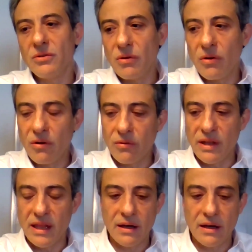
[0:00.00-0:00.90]
you or
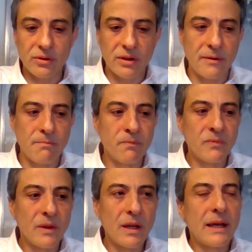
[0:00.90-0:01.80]
without
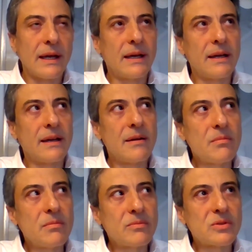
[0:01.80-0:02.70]

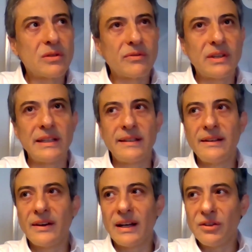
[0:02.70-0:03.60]
sort of
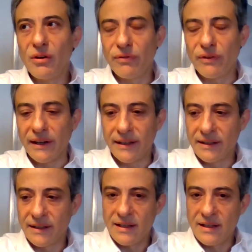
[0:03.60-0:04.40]
getting run over.